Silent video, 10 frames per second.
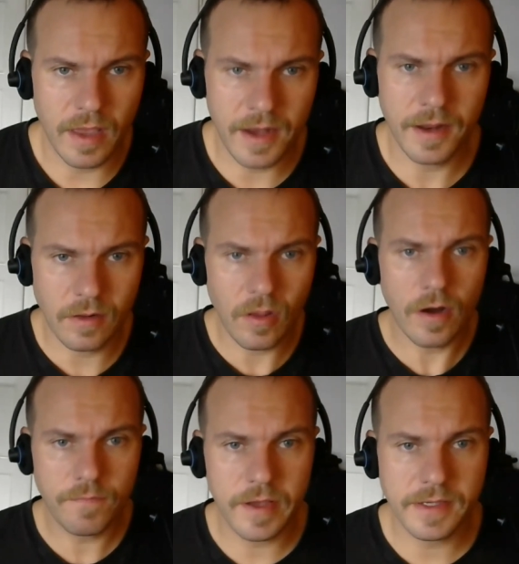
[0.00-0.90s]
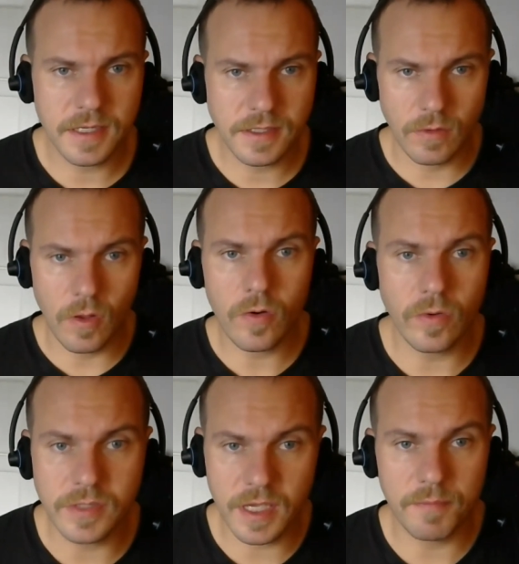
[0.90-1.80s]
and in a lot of places the
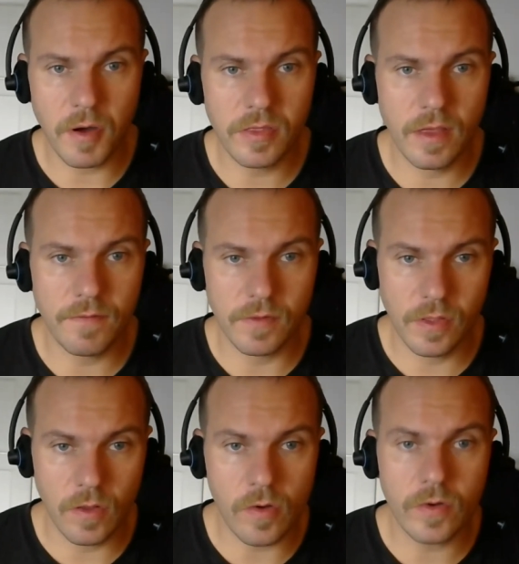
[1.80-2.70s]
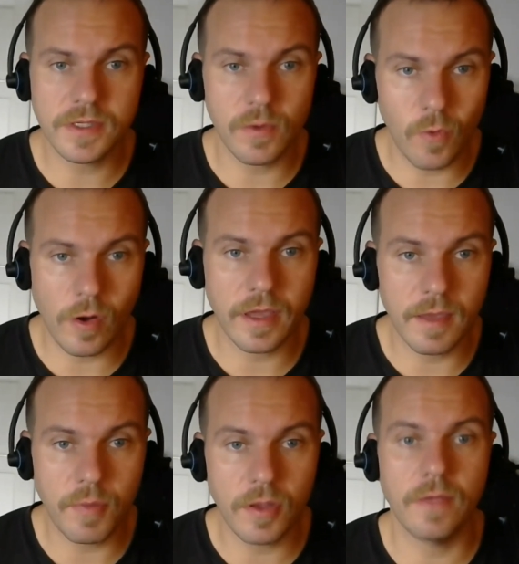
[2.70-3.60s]
locals that want to
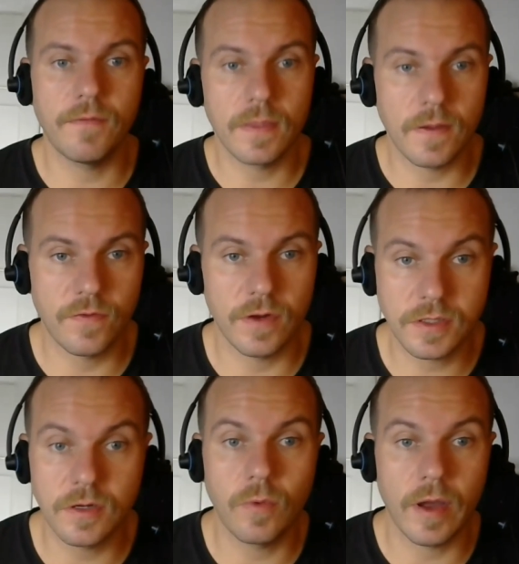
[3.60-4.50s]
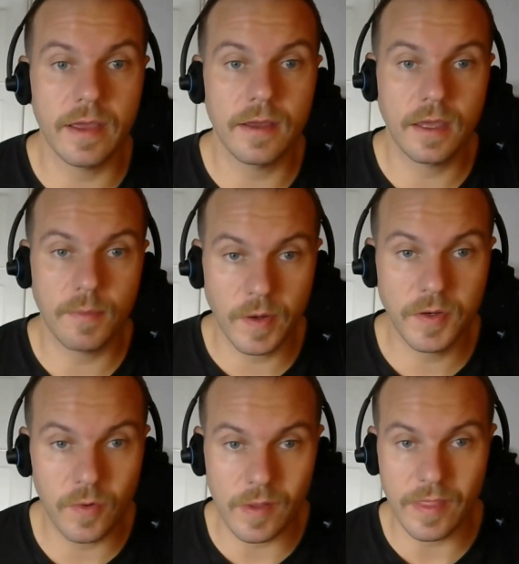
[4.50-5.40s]
keep on living the traditional way keep on
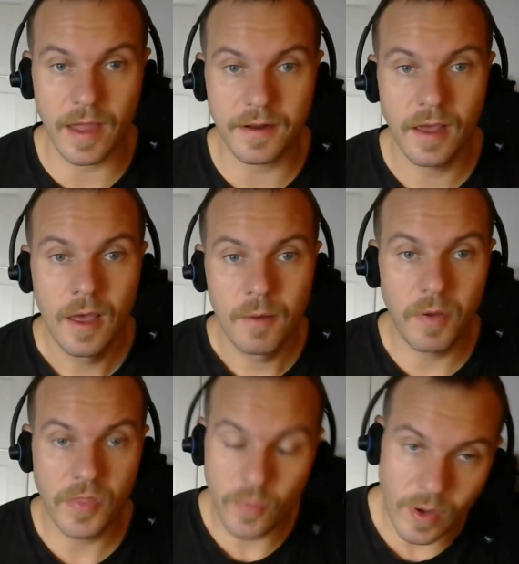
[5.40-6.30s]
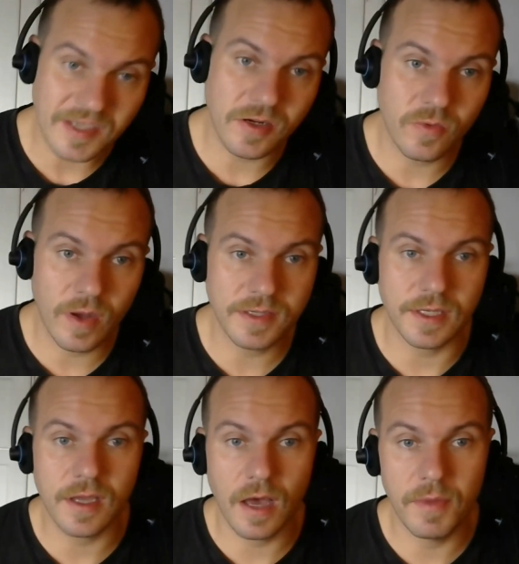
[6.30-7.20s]
doing that, but the Western ways
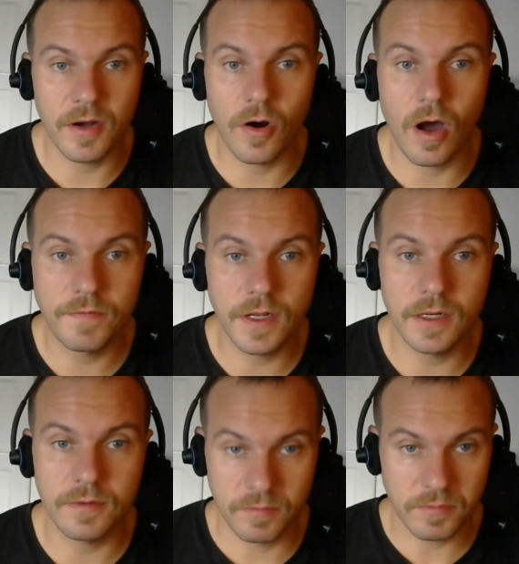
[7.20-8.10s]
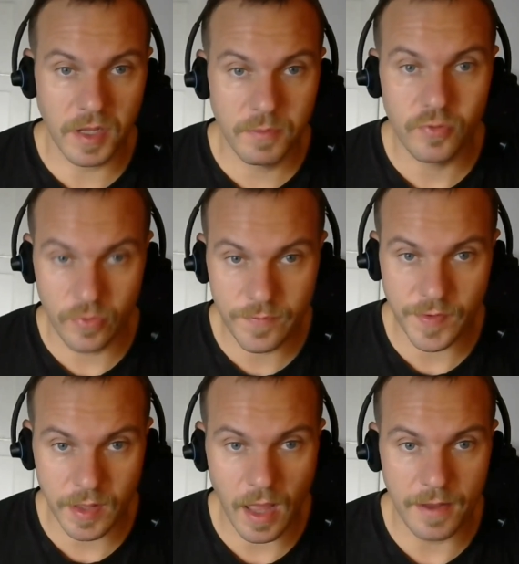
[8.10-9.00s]
that come in are often
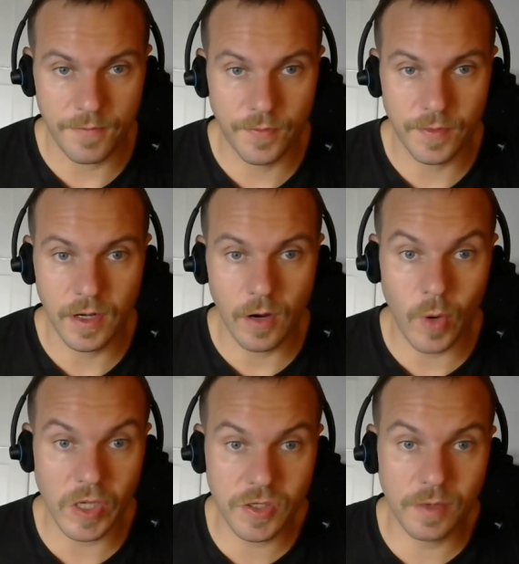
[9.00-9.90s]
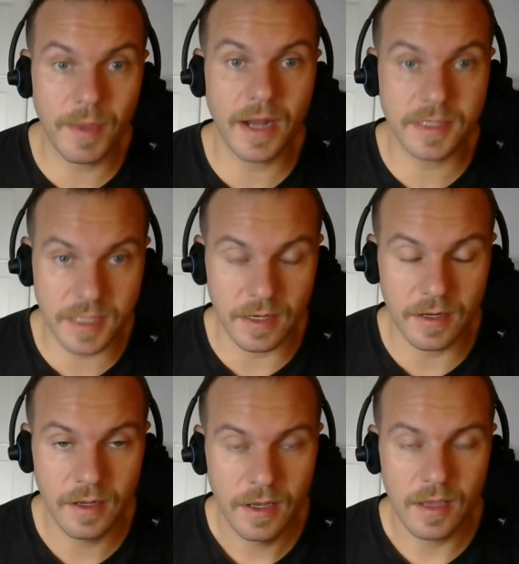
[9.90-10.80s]
improving life. Western
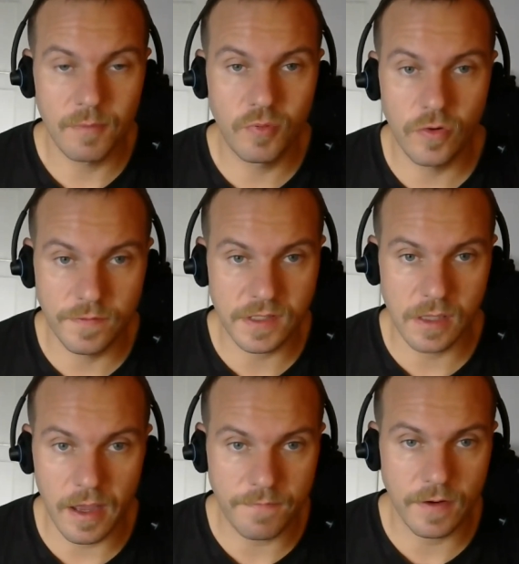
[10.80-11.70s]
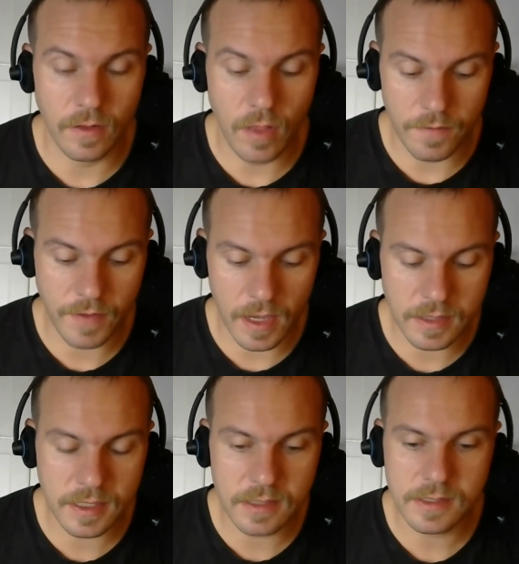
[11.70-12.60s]
medicine improves life in a lot of
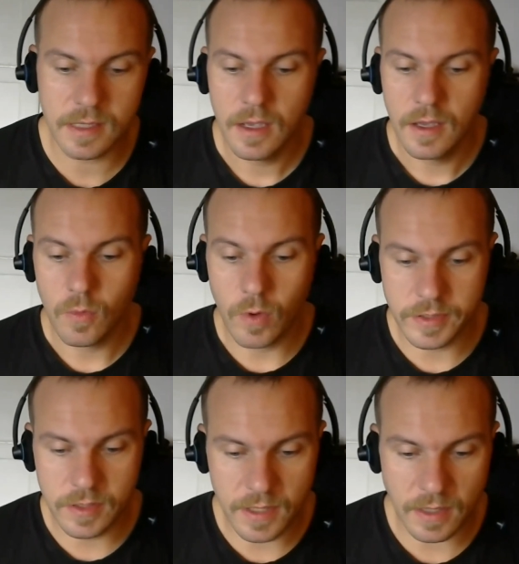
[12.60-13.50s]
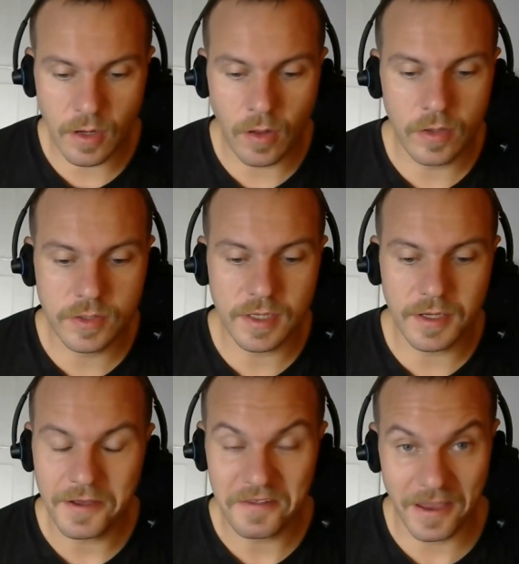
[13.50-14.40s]
cases. Western
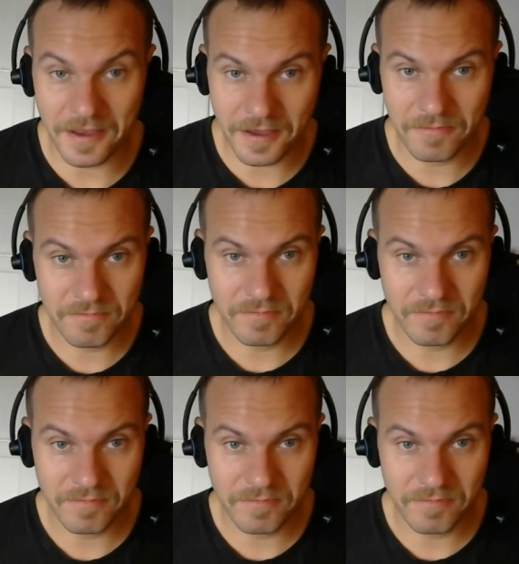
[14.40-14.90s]
technology, like